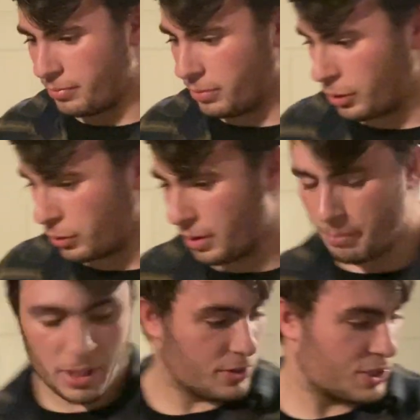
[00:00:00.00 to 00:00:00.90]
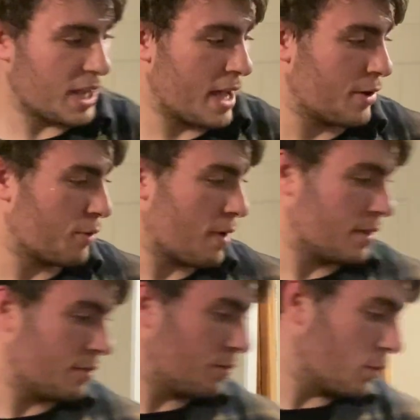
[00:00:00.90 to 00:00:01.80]
little dumbbells scattered
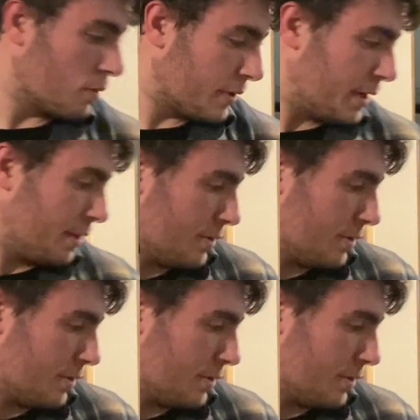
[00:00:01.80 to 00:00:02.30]
around the floor over here,